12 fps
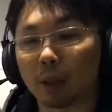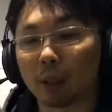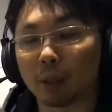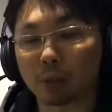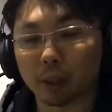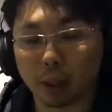
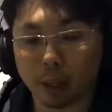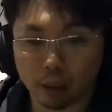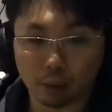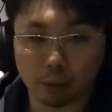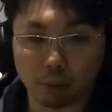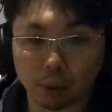counting out
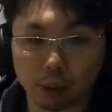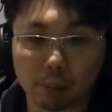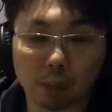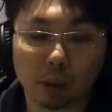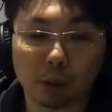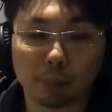the
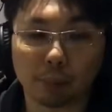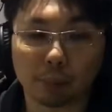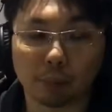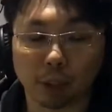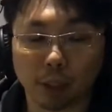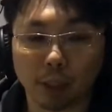rhythms,
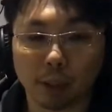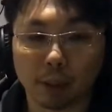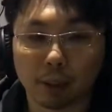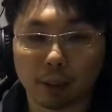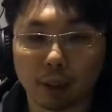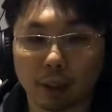right?
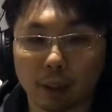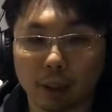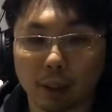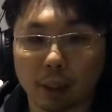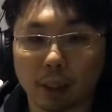And then